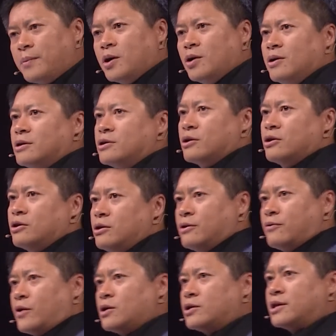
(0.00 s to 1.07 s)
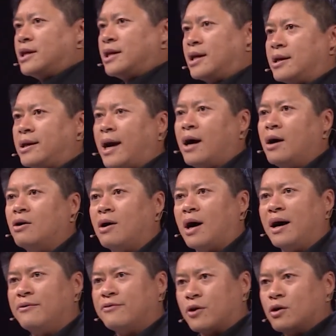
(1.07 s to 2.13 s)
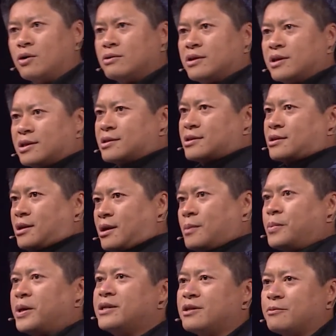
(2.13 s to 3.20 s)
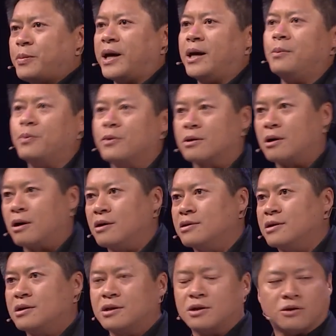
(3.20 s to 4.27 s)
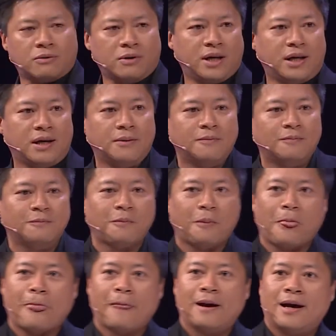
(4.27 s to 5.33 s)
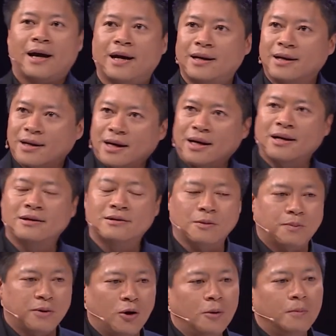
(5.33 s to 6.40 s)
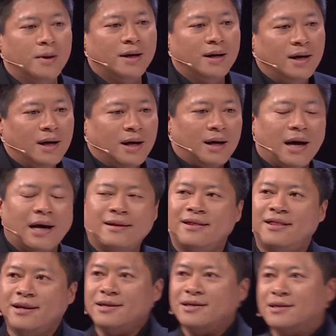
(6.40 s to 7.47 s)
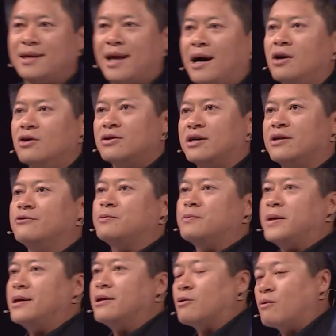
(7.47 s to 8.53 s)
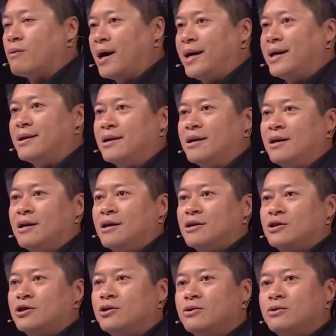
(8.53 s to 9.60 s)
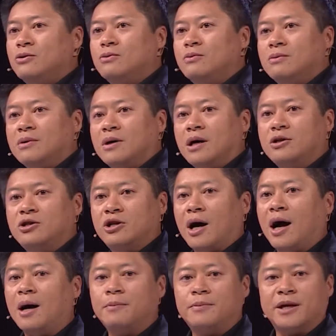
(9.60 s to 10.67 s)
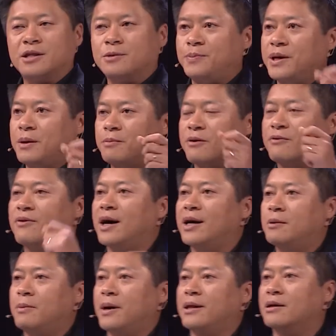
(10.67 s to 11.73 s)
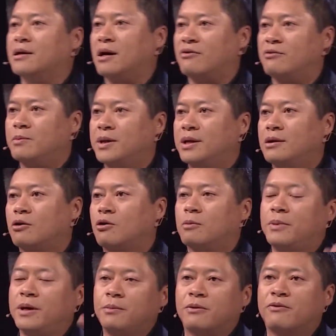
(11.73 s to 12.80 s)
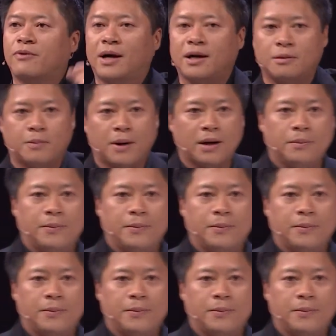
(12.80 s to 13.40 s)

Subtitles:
going to a university and now I've earned this piece of paper called a degree and a diploma, and this now gives me the right to a job that's being provided by the government or being provided by a